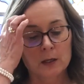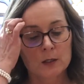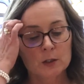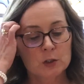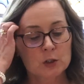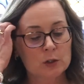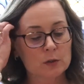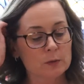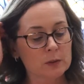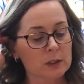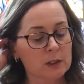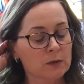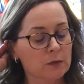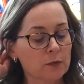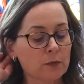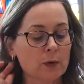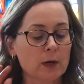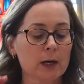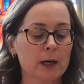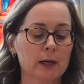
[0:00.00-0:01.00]
She was
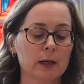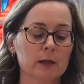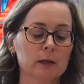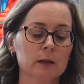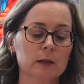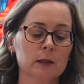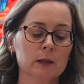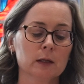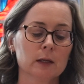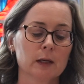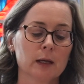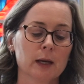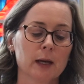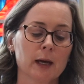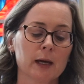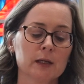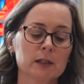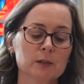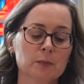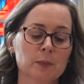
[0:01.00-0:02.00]
frail
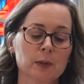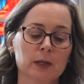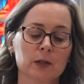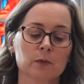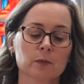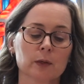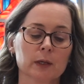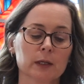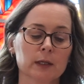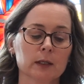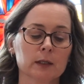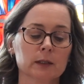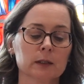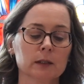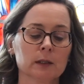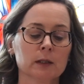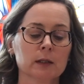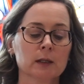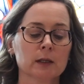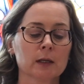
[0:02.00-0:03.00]
and bedridden
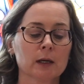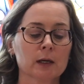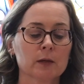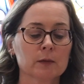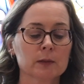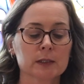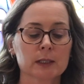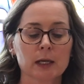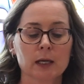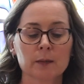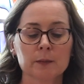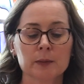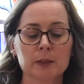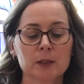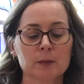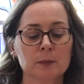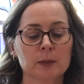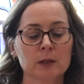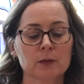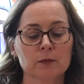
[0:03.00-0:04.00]
and was happy
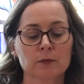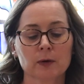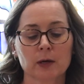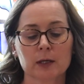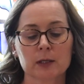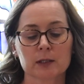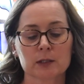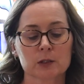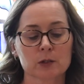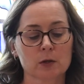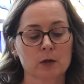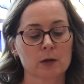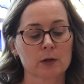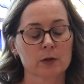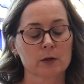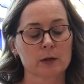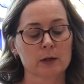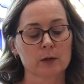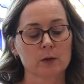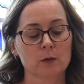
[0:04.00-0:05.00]
to meet Frank's
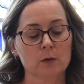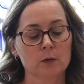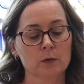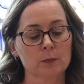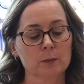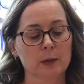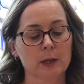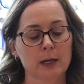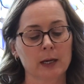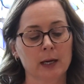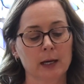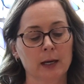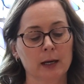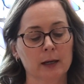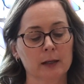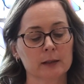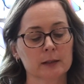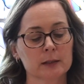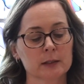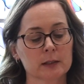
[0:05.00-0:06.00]
daughter and hold my
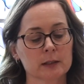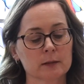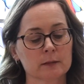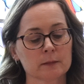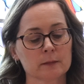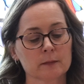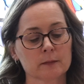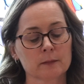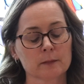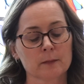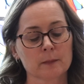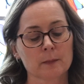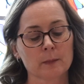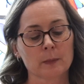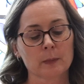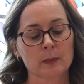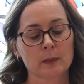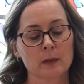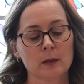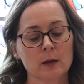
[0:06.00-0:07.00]
hand.
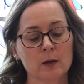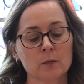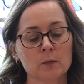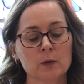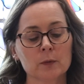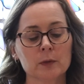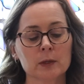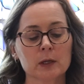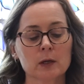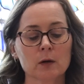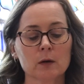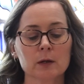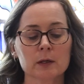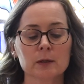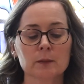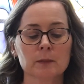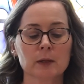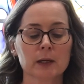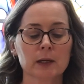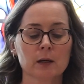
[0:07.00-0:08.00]
When we got
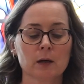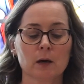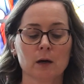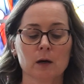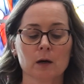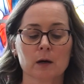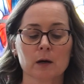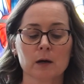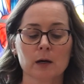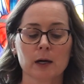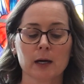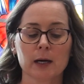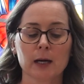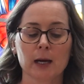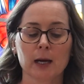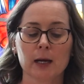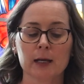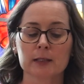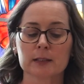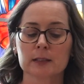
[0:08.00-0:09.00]
in my car, I
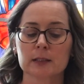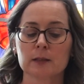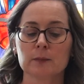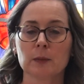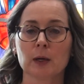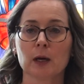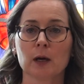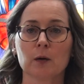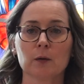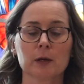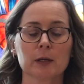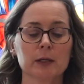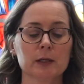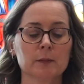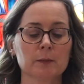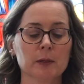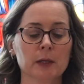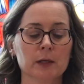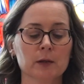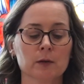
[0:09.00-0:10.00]
asked him how
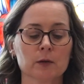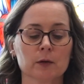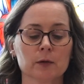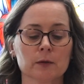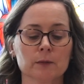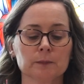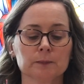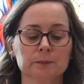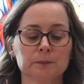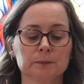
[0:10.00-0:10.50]
he'd met her.